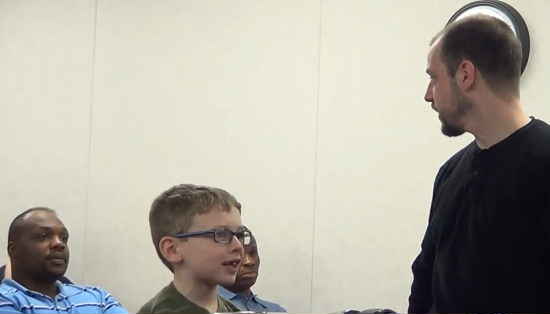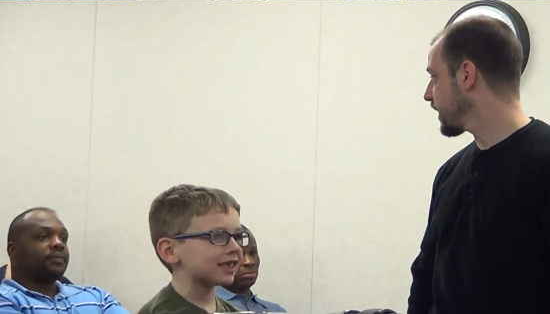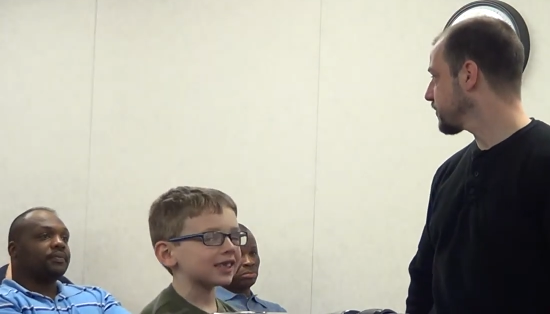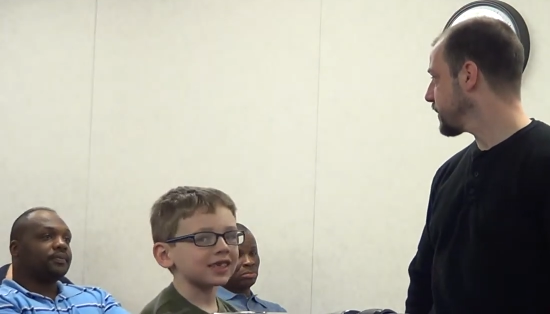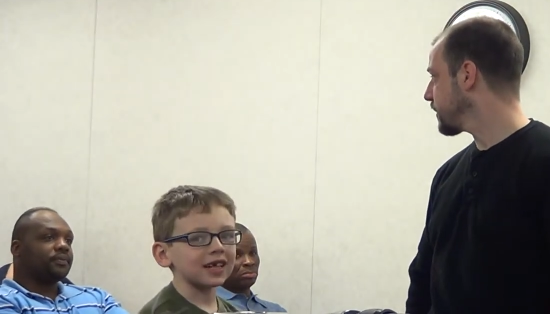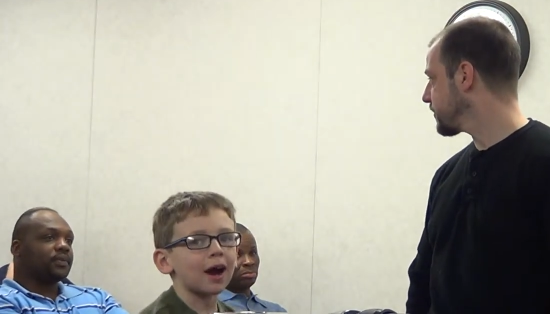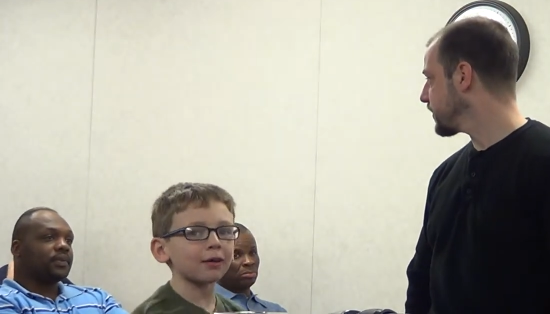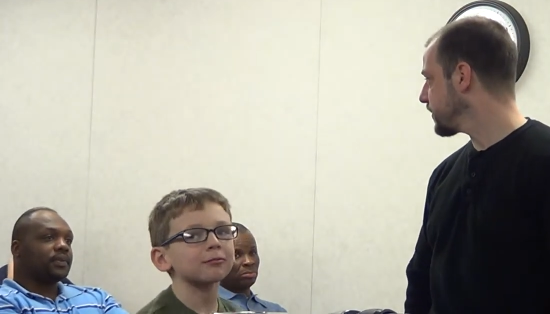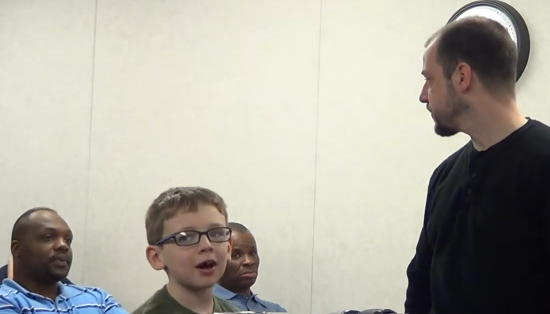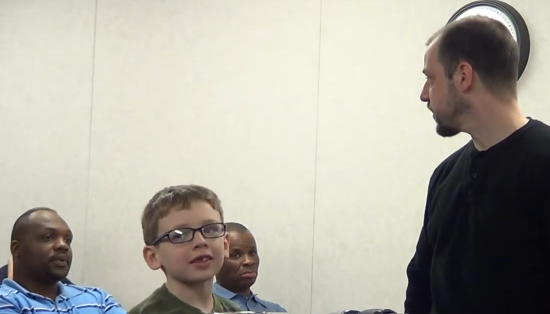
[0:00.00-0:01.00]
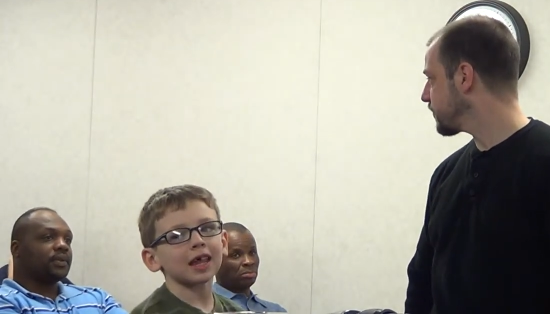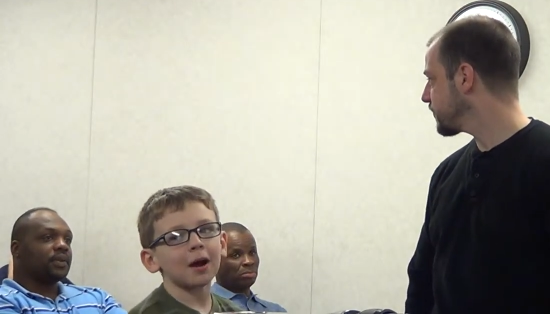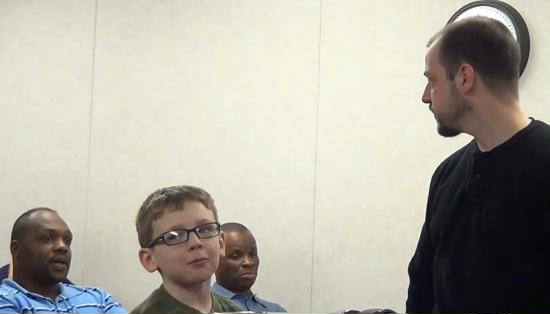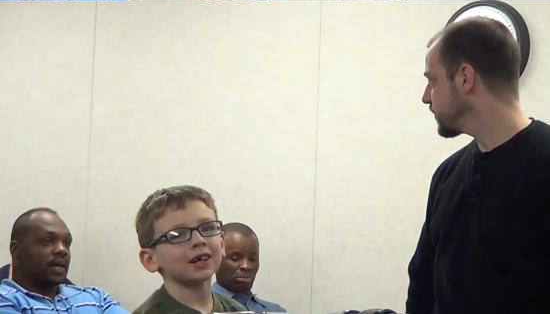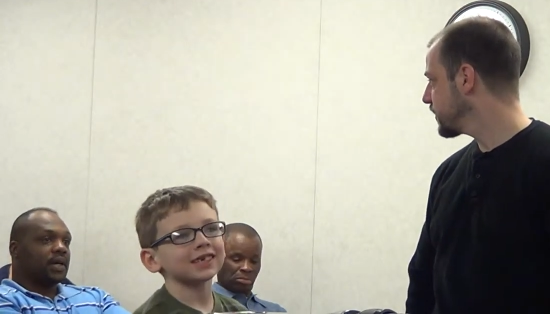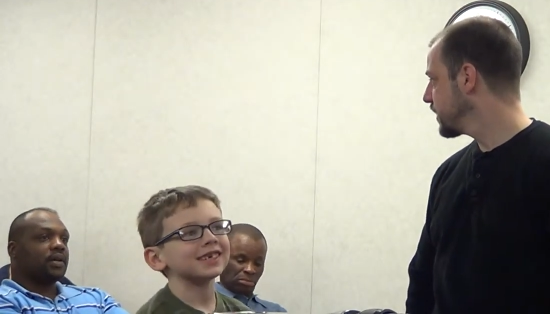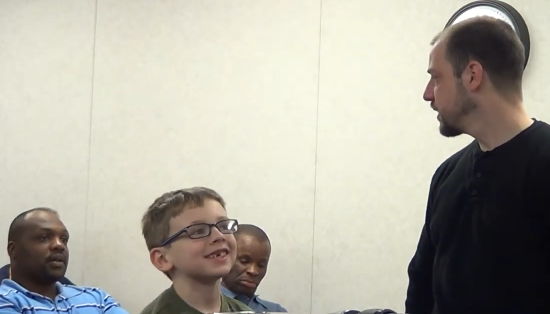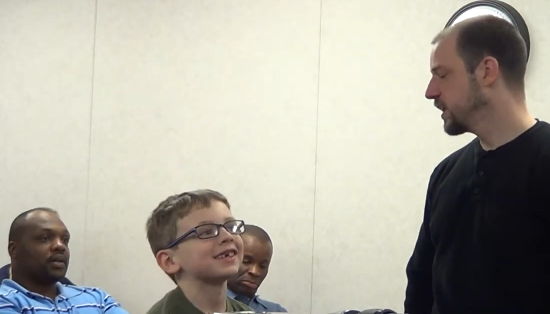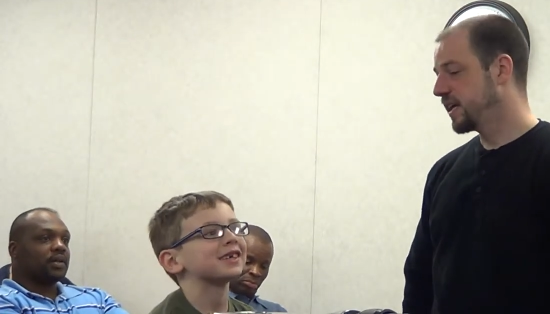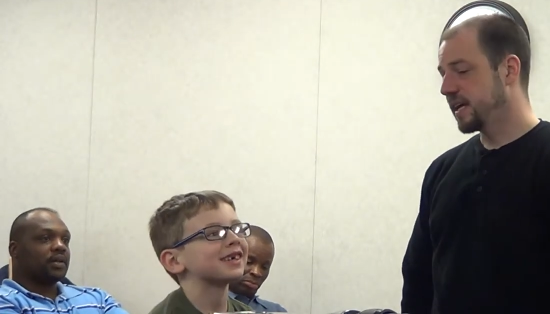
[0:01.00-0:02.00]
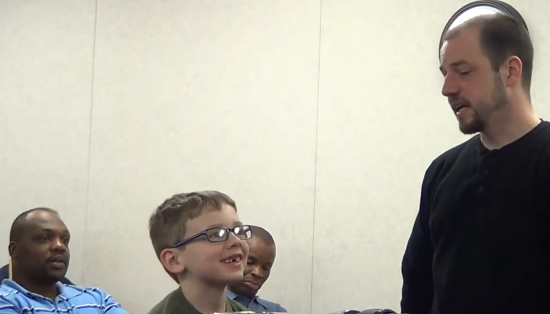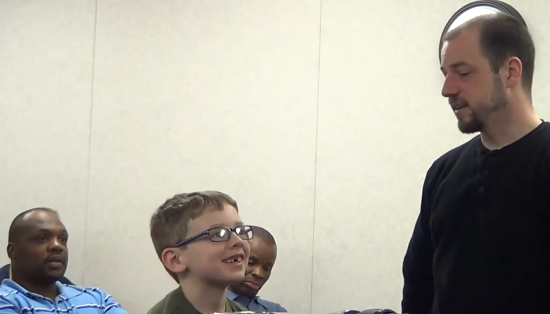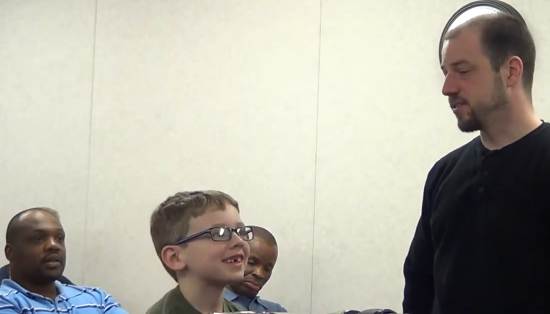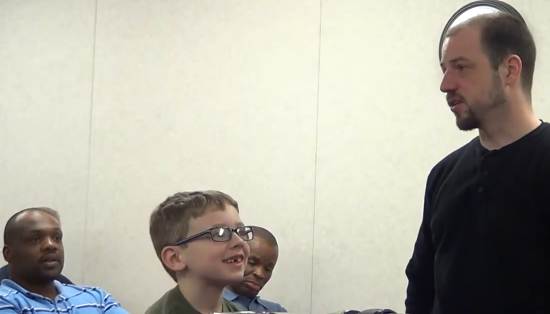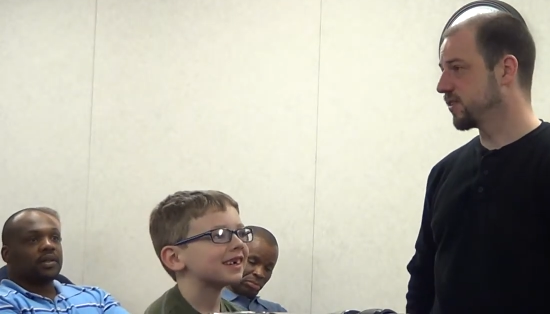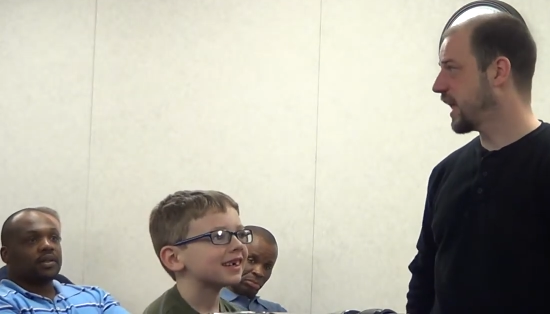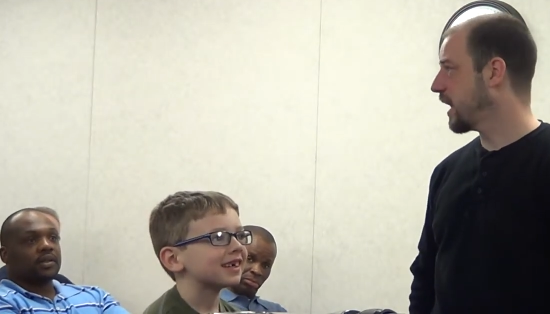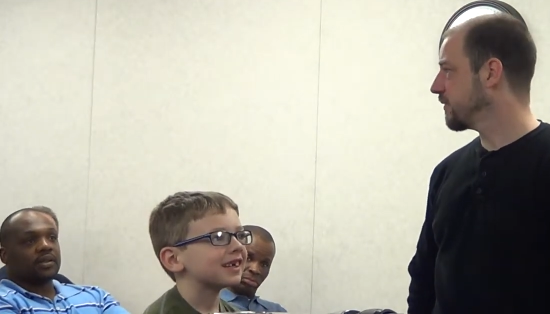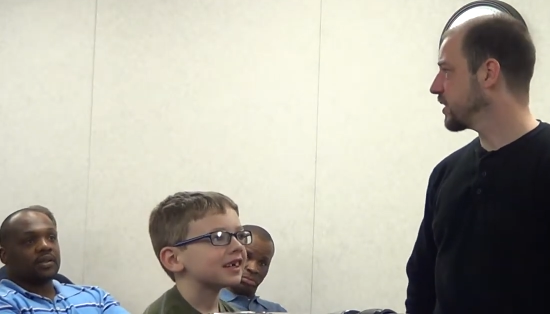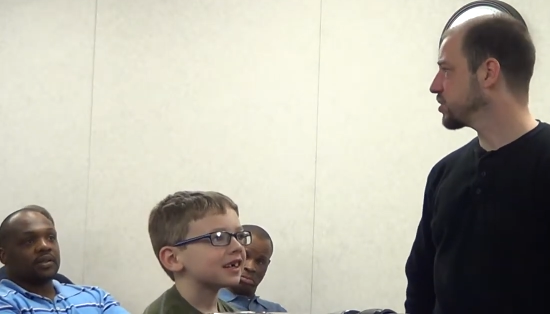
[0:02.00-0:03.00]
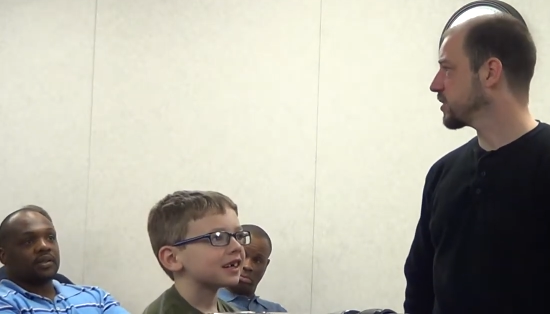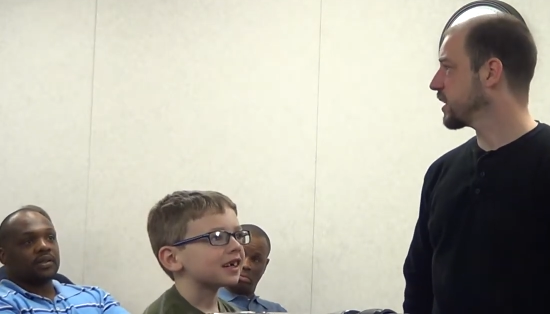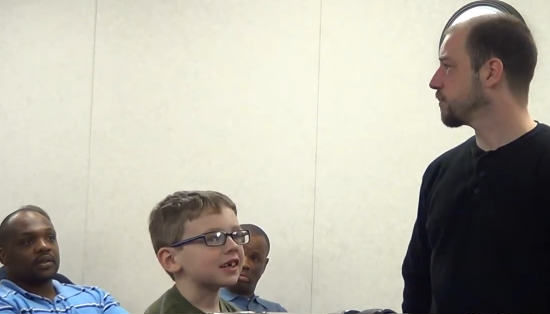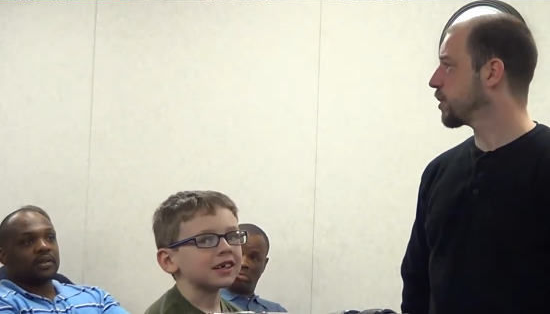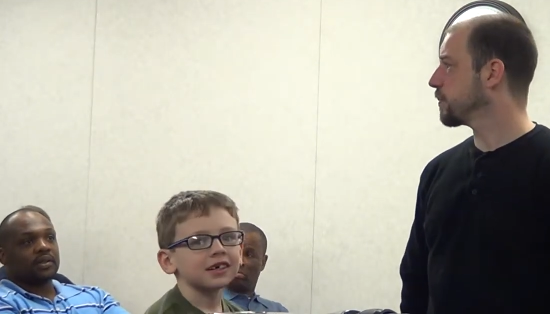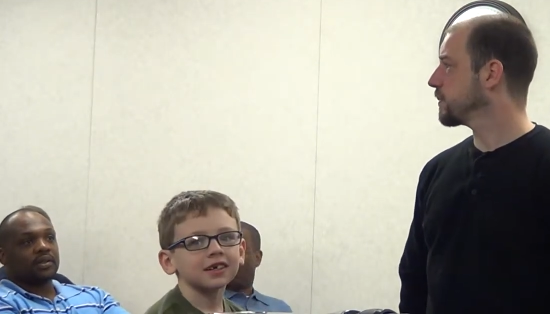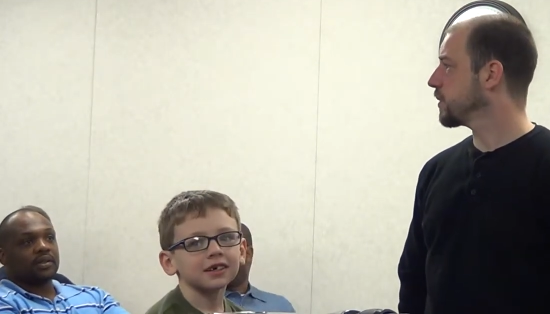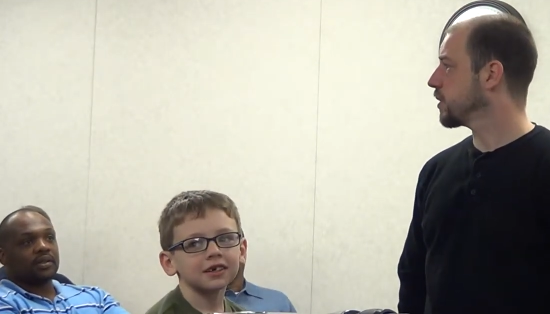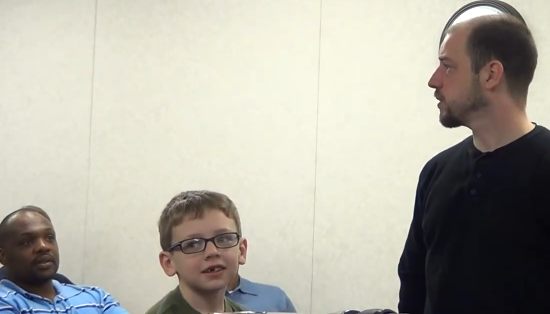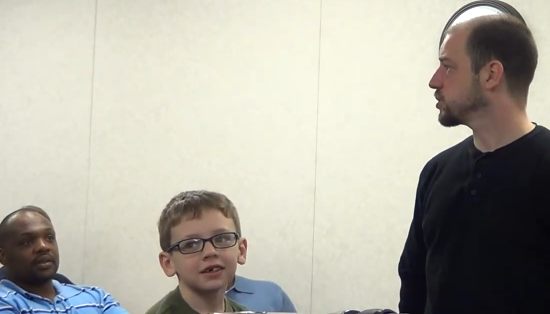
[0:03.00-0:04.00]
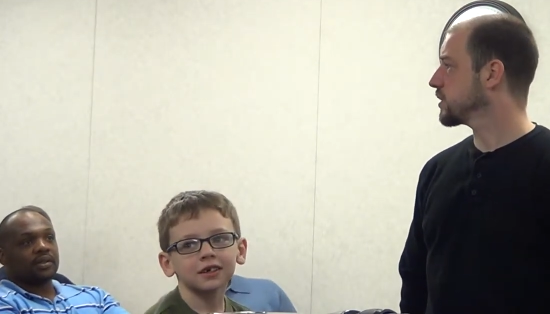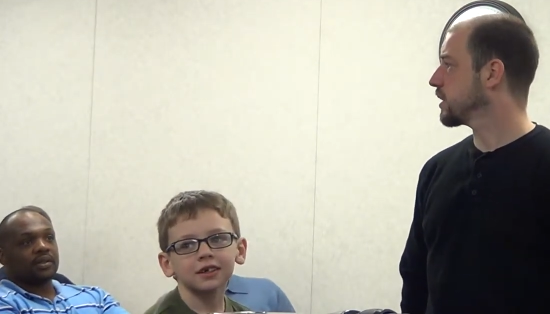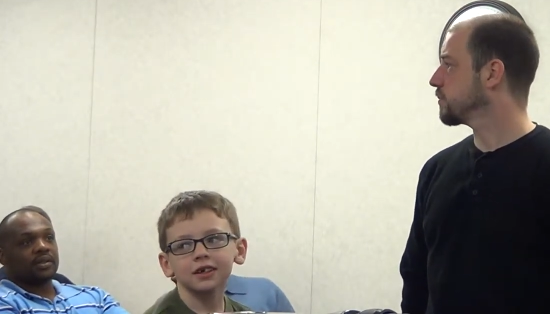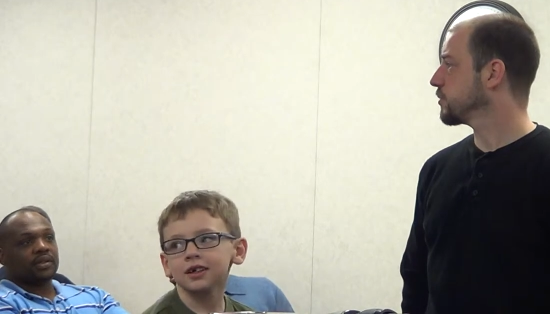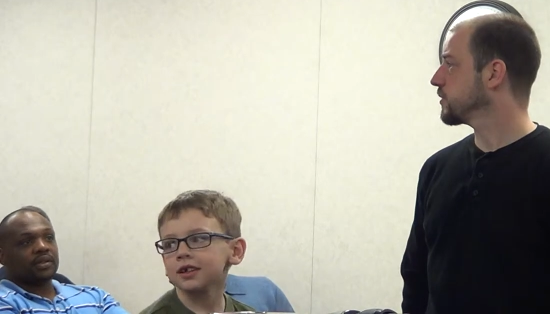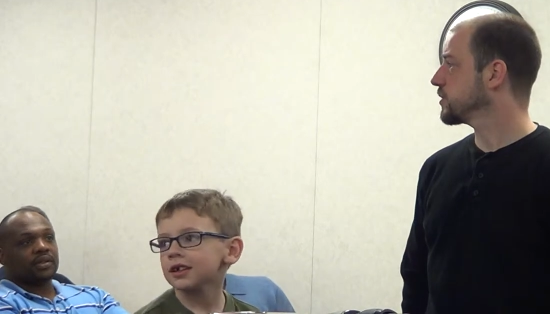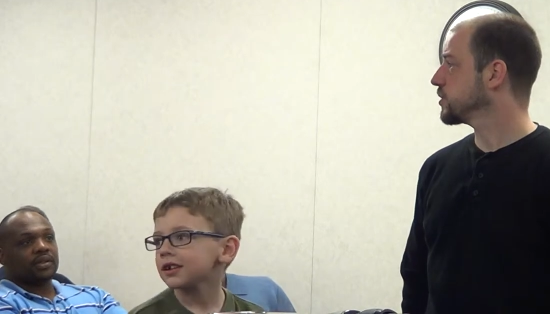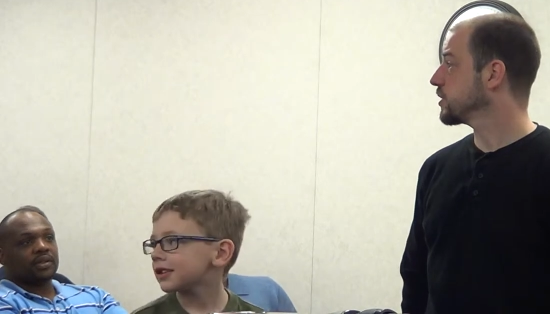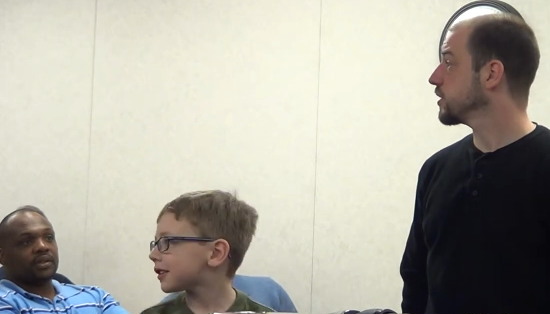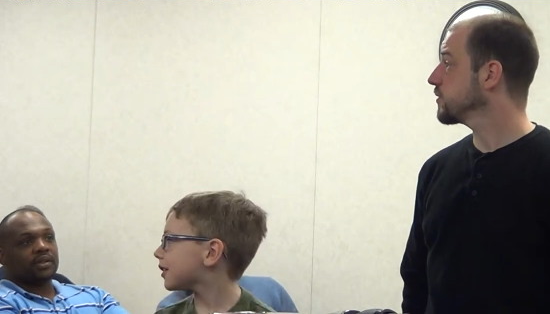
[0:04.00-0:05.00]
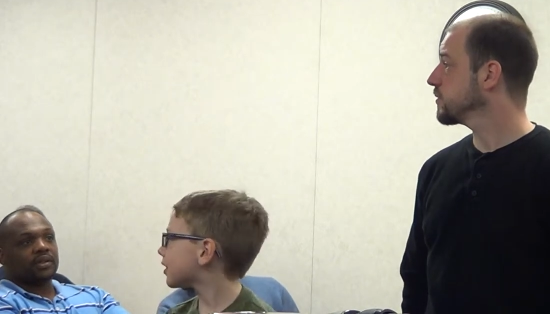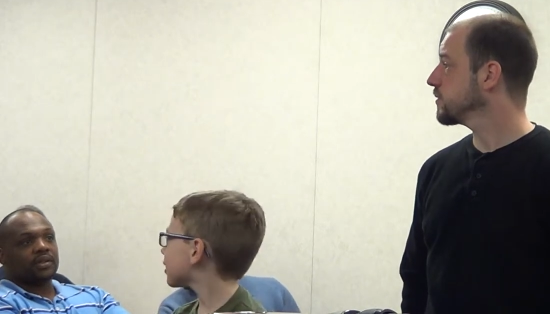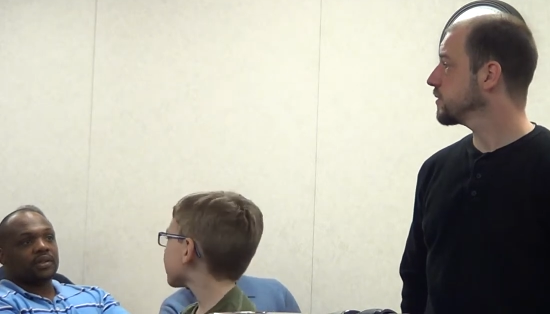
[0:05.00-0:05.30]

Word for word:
Speaker 1: or the XBMC stuff, it doesn't have a shutdown uh, shutdown procedure. It does.